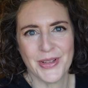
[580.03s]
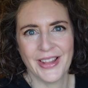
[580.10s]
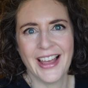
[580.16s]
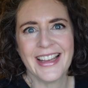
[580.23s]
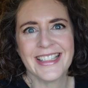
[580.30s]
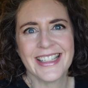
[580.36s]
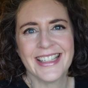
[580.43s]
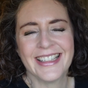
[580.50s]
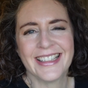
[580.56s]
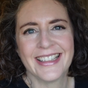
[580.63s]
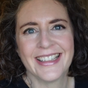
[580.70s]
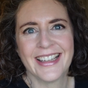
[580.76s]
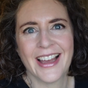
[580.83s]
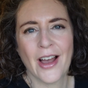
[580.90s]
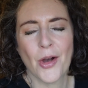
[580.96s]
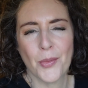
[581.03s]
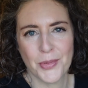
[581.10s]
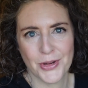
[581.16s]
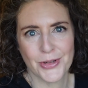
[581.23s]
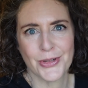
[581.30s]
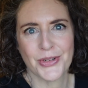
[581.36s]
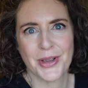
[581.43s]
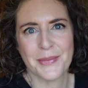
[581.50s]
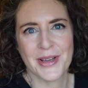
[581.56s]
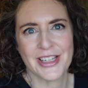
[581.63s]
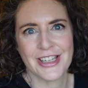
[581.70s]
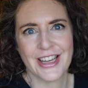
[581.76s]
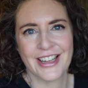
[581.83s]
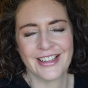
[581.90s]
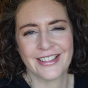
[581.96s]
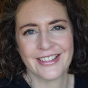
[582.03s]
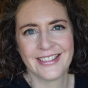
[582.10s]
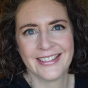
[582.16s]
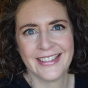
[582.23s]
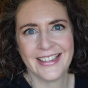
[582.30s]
you liked it. I hope you're enjoying my channel.